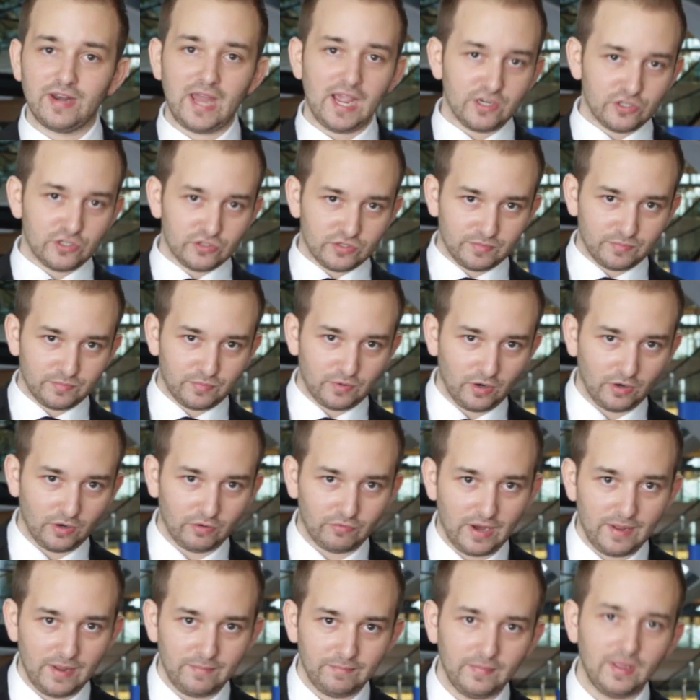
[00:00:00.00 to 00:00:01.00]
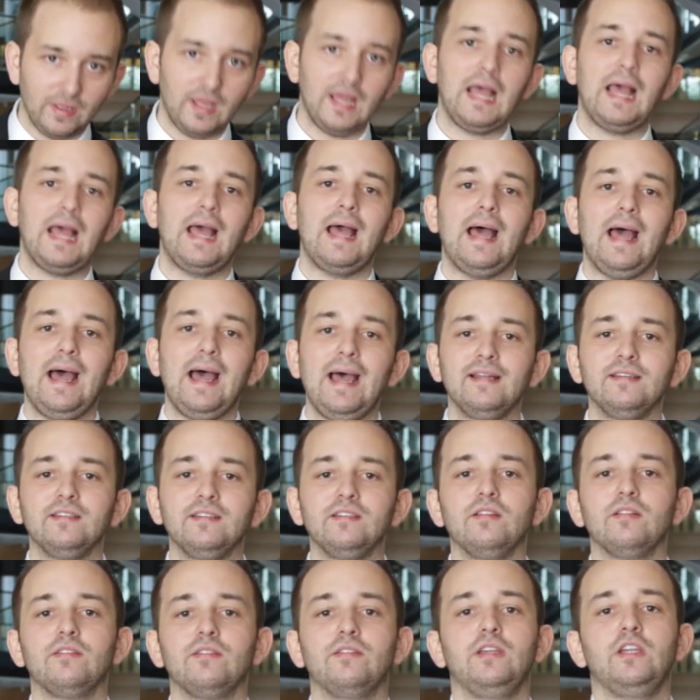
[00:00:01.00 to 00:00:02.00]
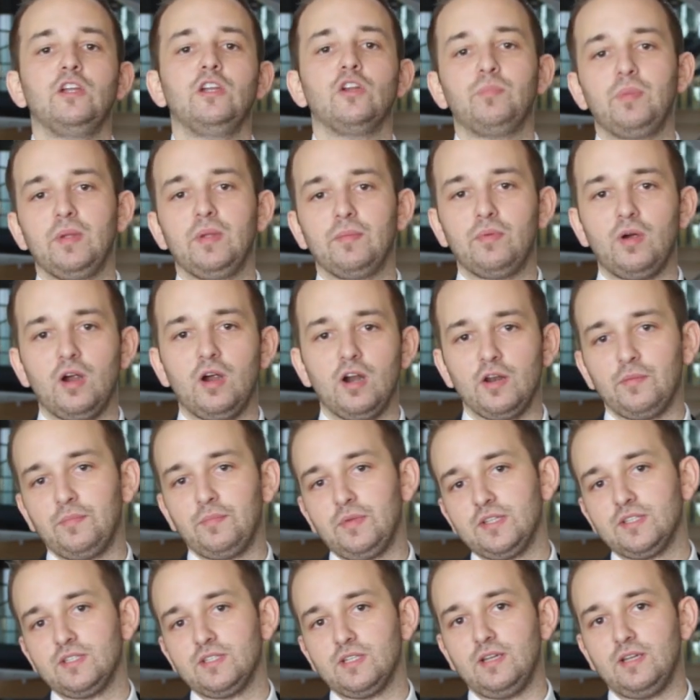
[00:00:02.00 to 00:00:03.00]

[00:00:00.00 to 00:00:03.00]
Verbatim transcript: Action Programme and the European Parliament's